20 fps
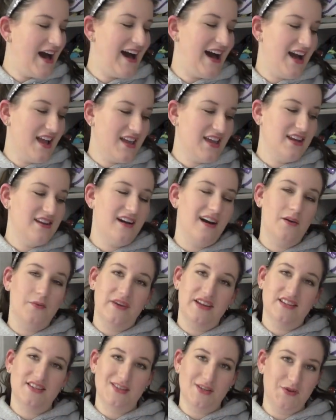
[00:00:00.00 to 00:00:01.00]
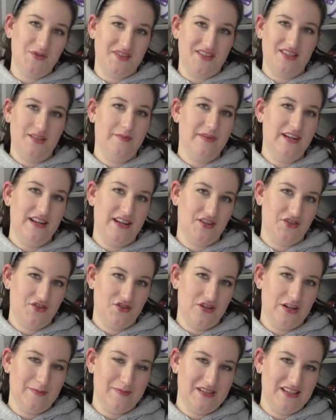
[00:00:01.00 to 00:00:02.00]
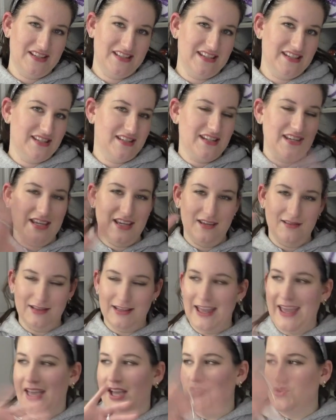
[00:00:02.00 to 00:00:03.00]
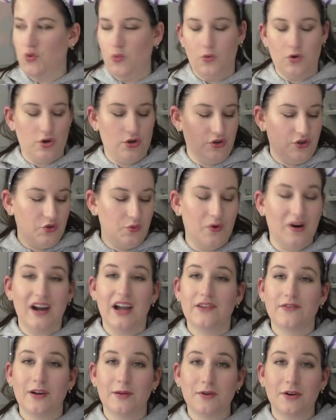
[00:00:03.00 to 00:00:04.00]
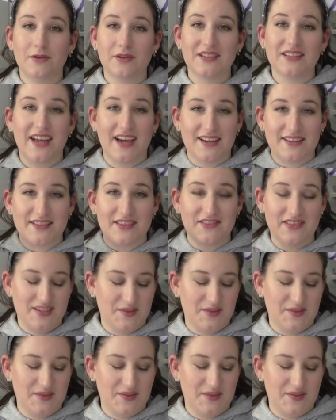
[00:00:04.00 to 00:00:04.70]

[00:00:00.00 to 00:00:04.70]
I cannot wait to use this on my next trip to Disneyland, World, wherever I'm going next.